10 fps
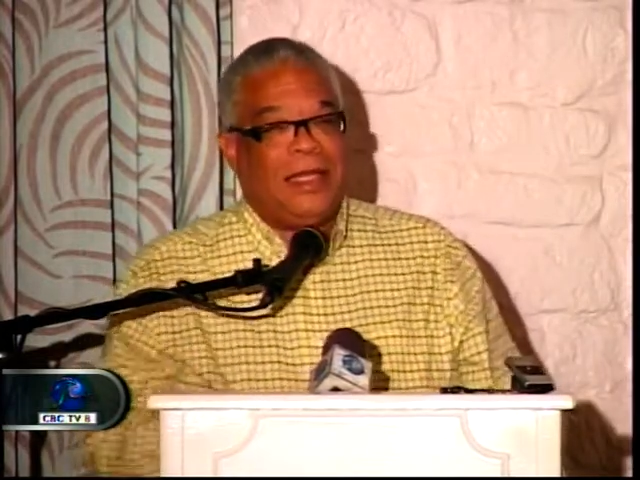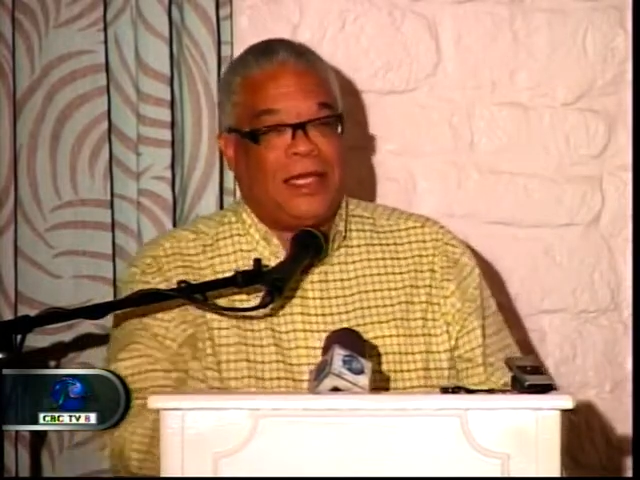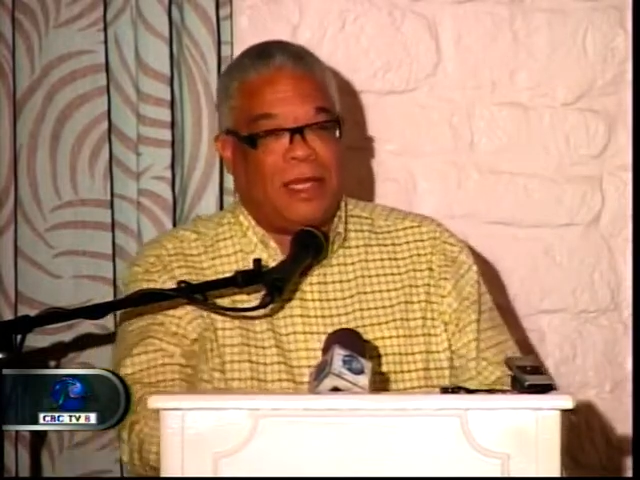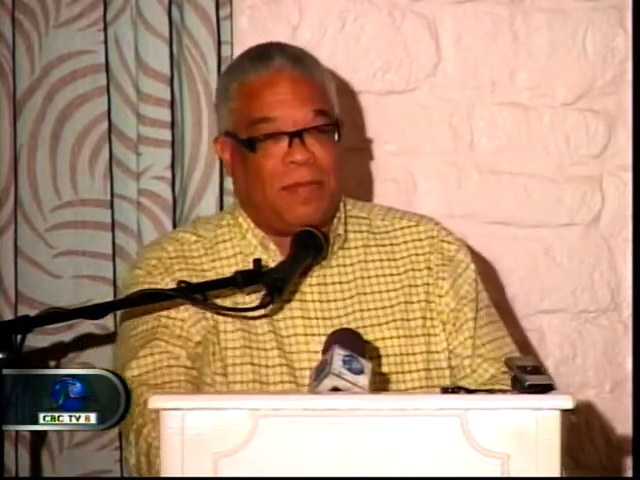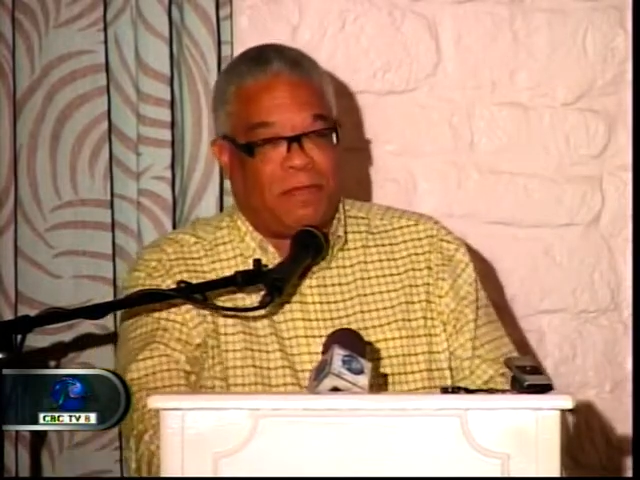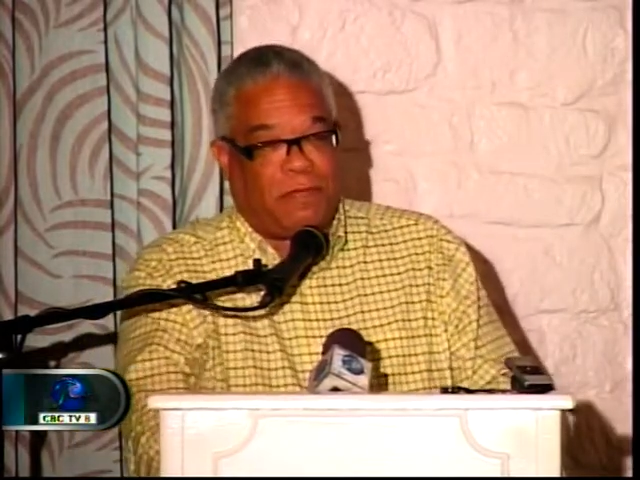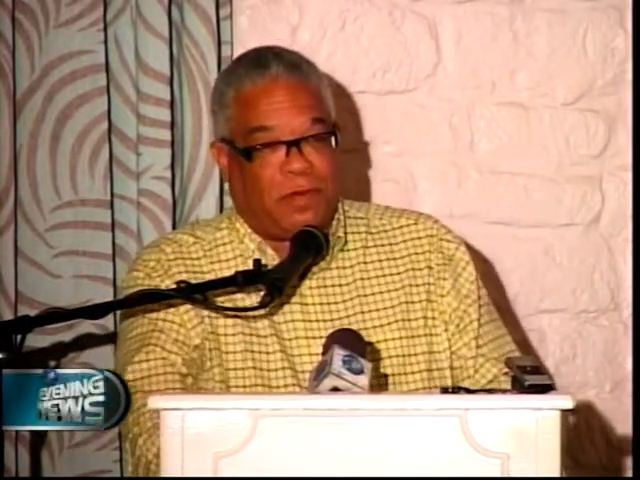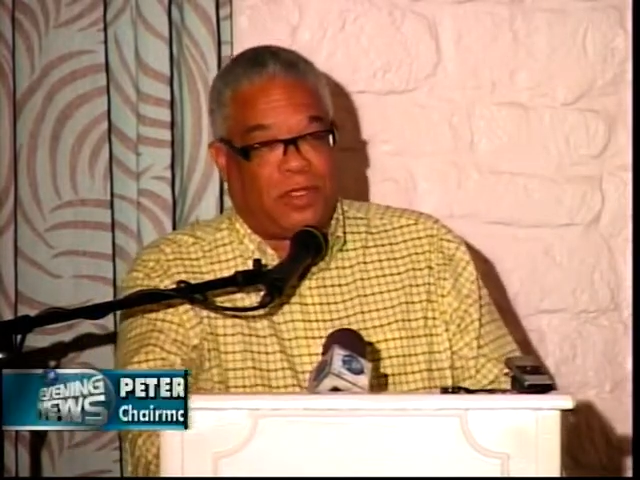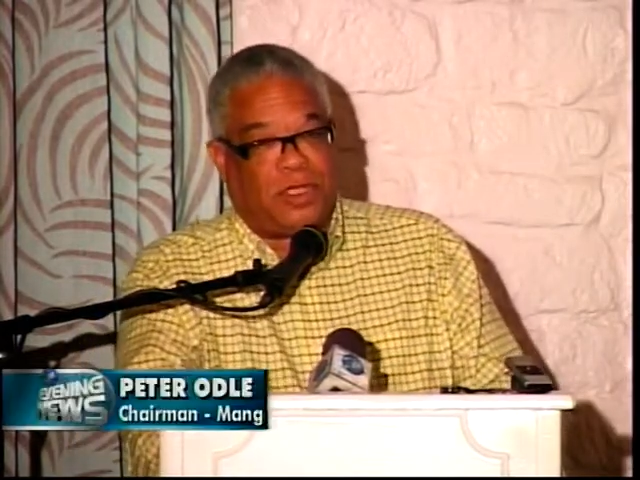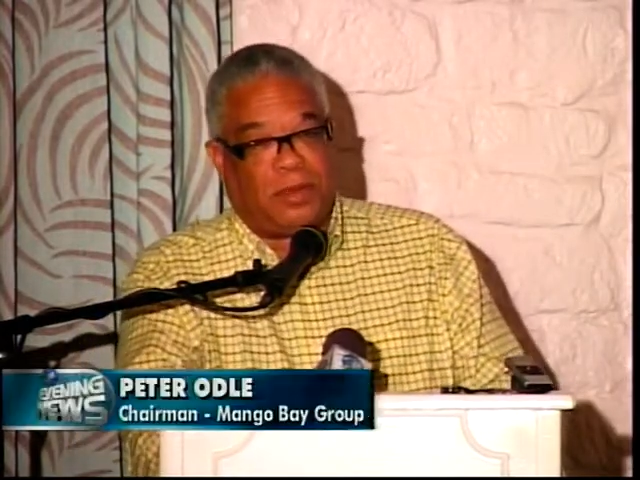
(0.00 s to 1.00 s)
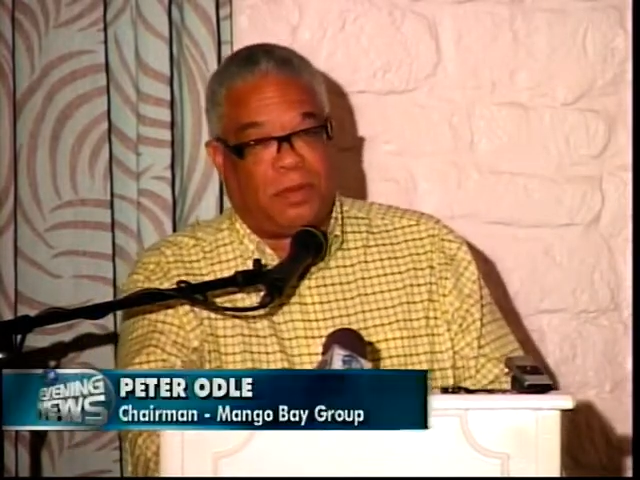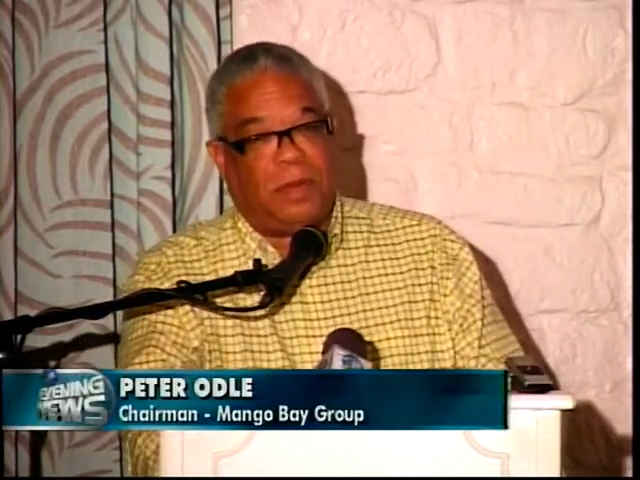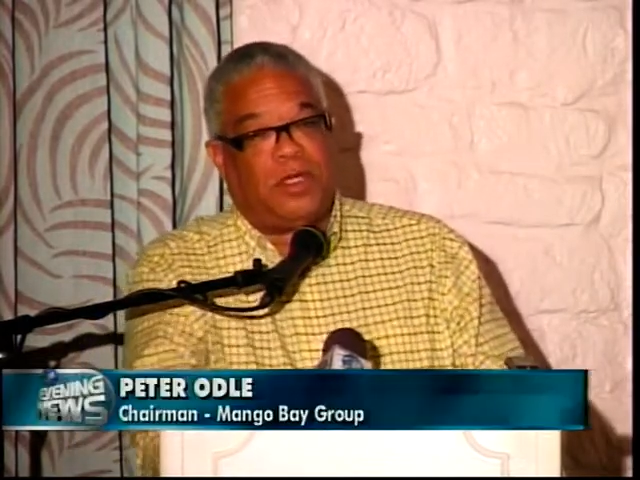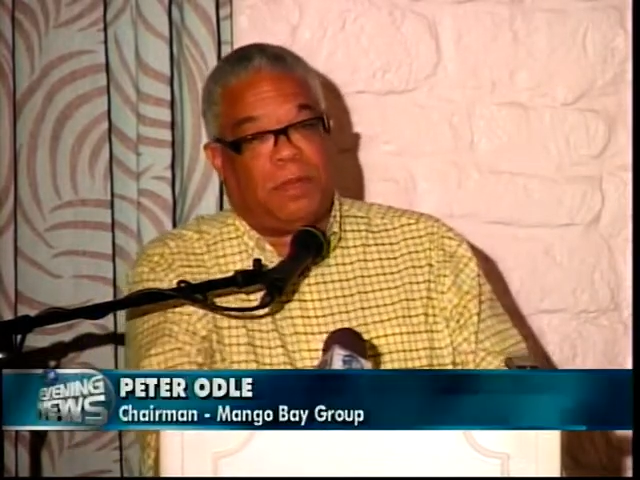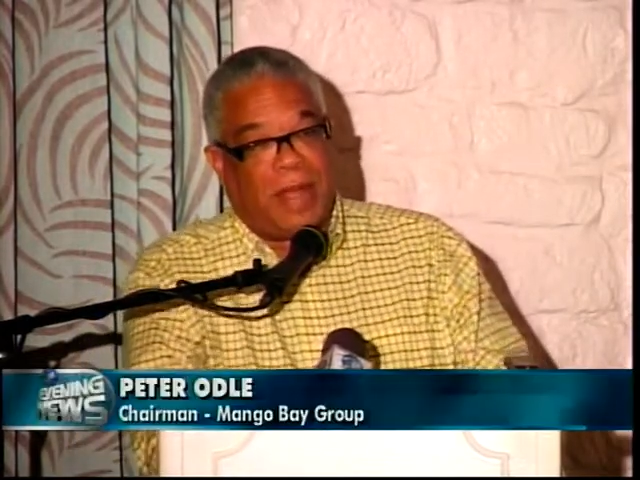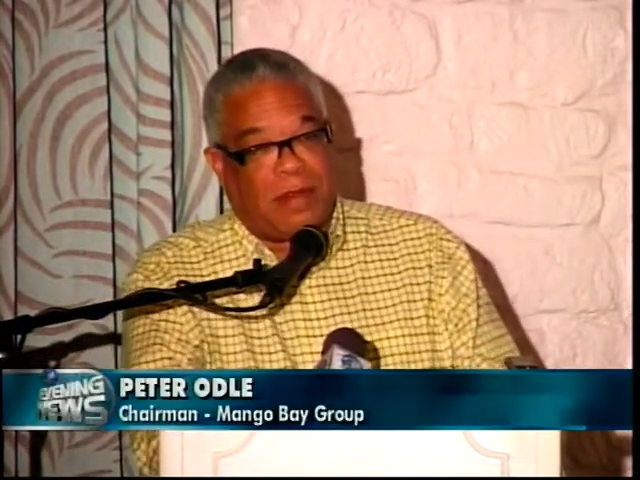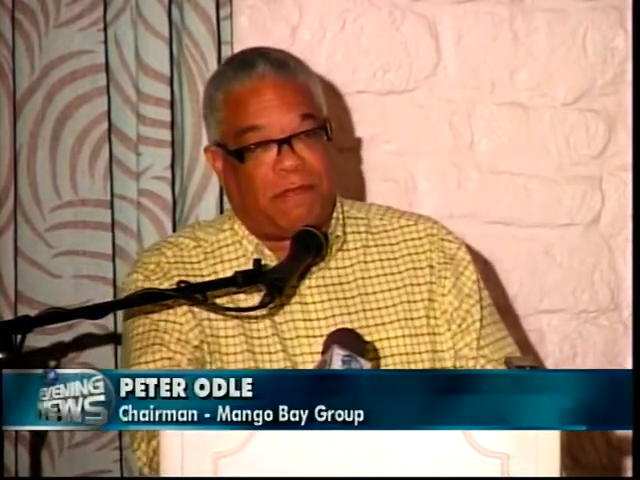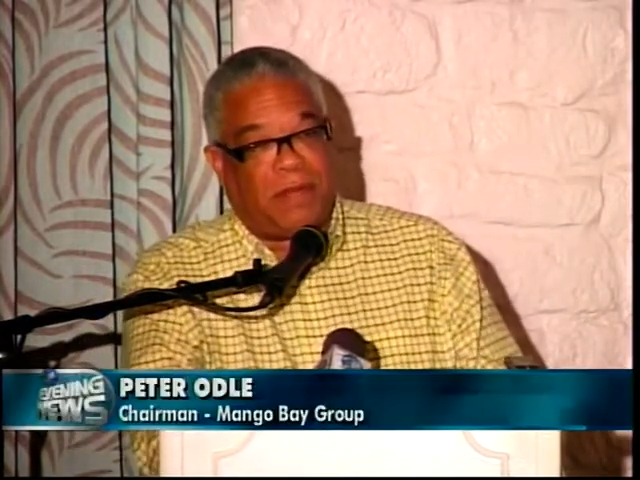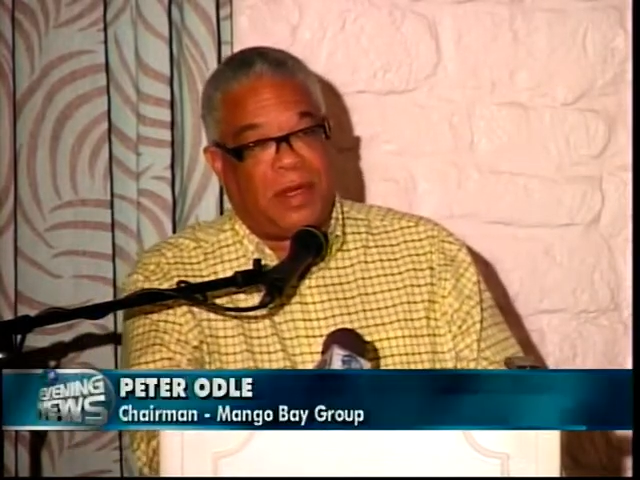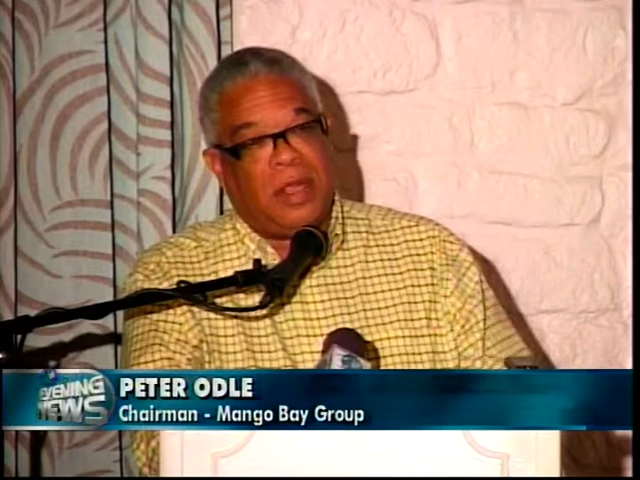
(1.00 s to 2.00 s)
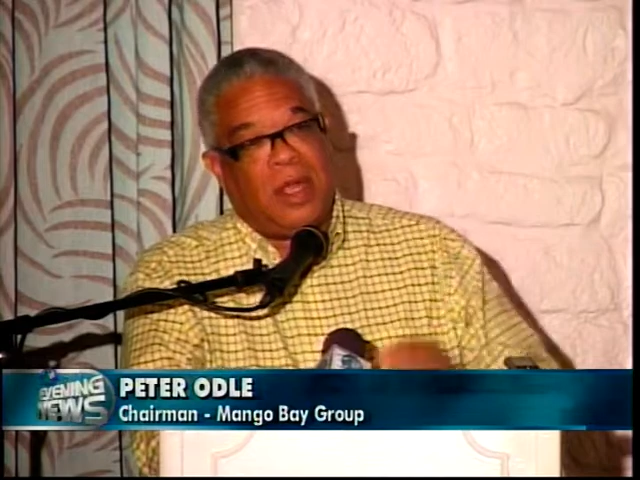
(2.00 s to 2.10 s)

to be the first to, to benefit.